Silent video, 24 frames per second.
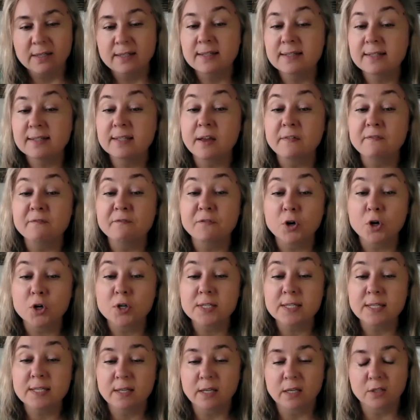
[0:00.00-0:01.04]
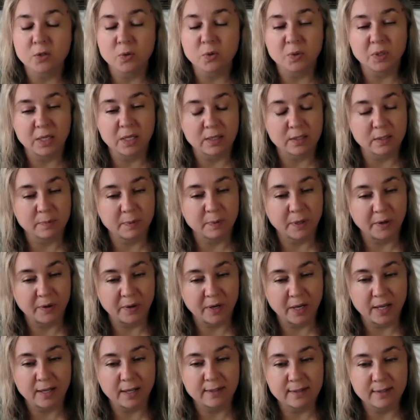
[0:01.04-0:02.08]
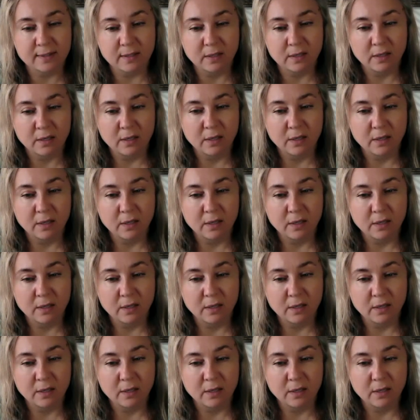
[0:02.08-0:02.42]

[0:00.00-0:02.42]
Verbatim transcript: this diversity to the experience.